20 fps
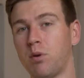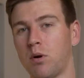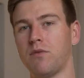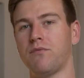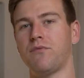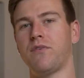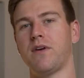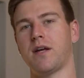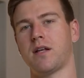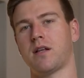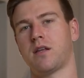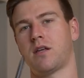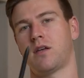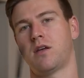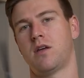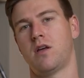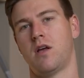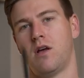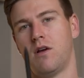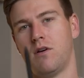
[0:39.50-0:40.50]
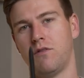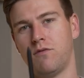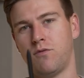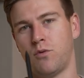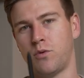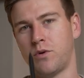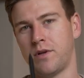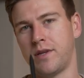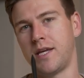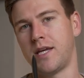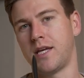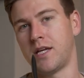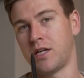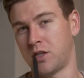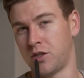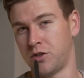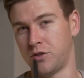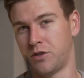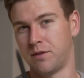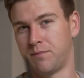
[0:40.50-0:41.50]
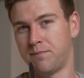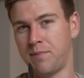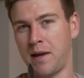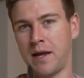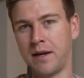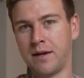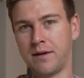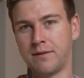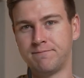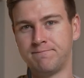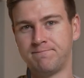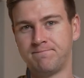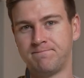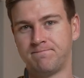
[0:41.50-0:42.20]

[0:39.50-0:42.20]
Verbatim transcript: perfect for the included pen.